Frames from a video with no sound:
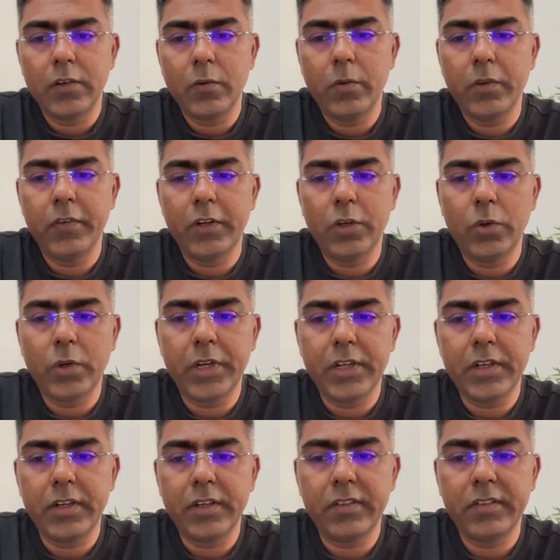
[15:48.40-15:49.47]
We will look
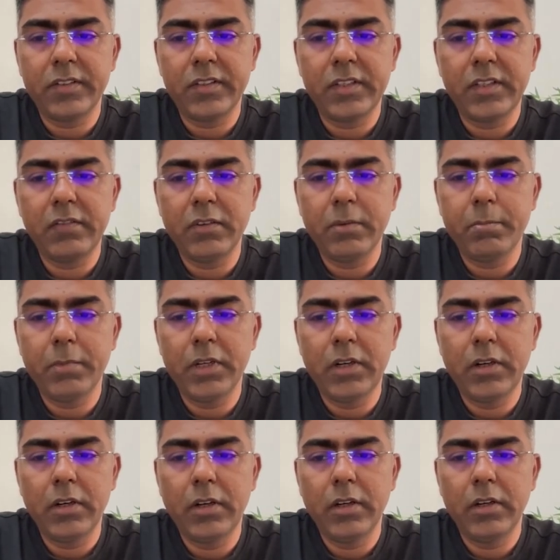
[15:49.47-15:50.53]
at
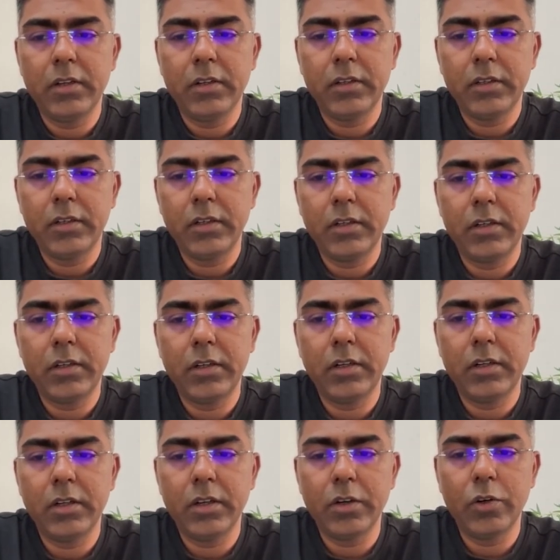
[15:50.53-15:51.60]
receivable
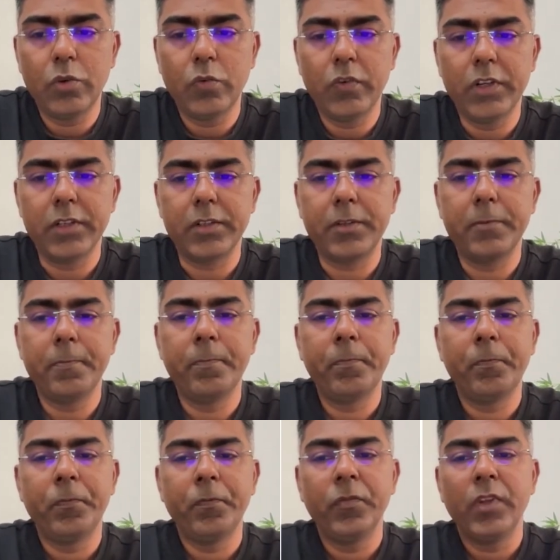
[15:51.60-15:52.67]
turnover.
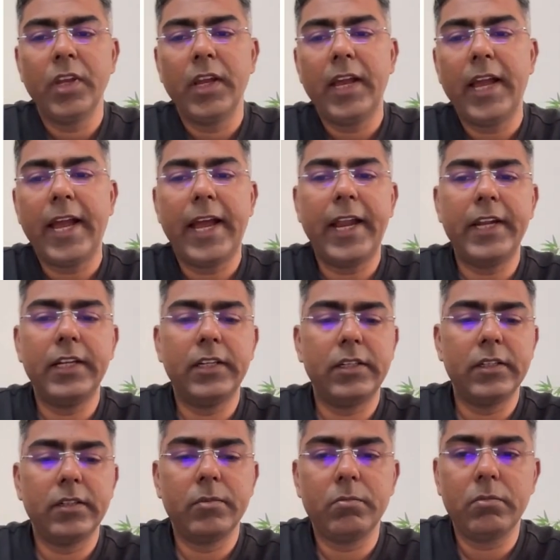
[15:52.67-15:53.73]
And
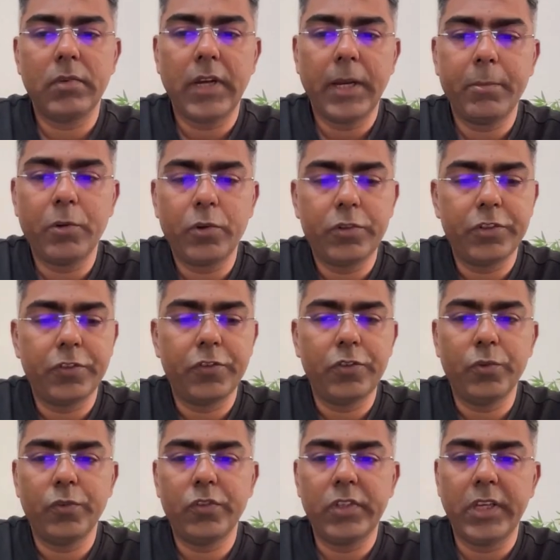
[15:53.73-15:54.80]
I'm going to just
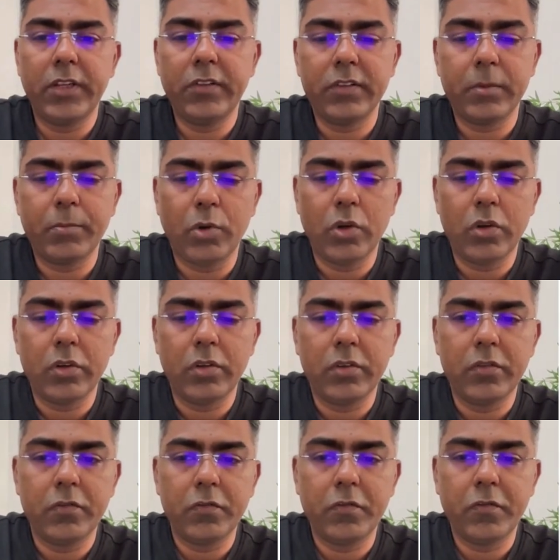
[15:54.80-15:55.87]
use sales
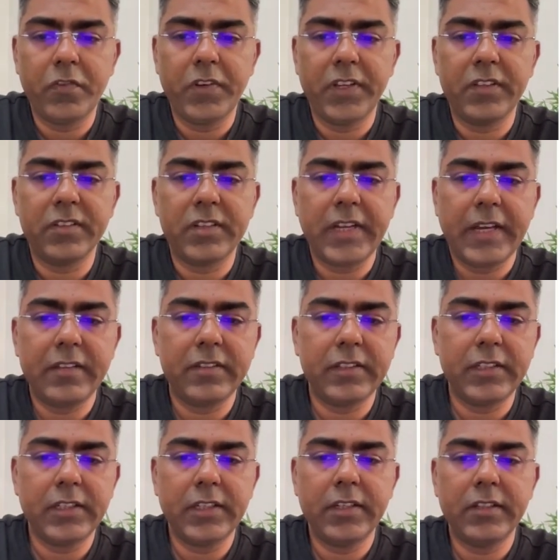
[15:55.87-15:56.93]
upon fixed
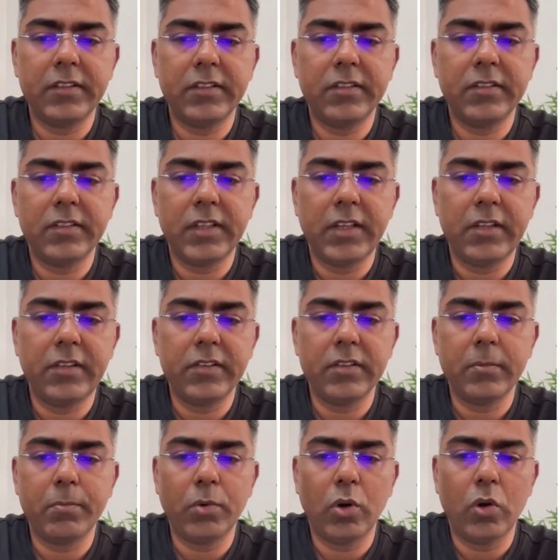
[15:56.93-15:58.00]
assets, sales
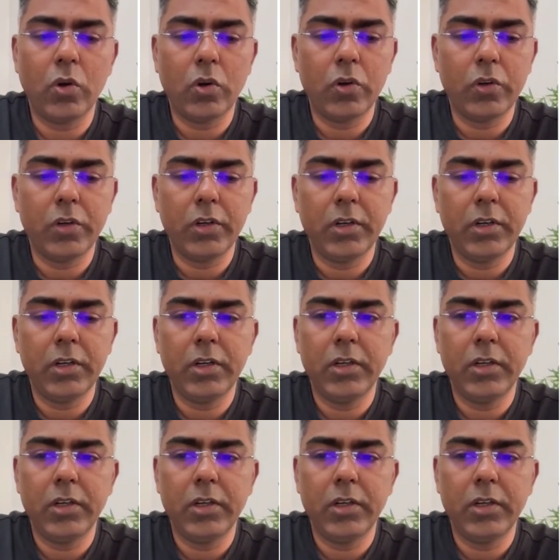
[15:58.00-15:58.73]
upon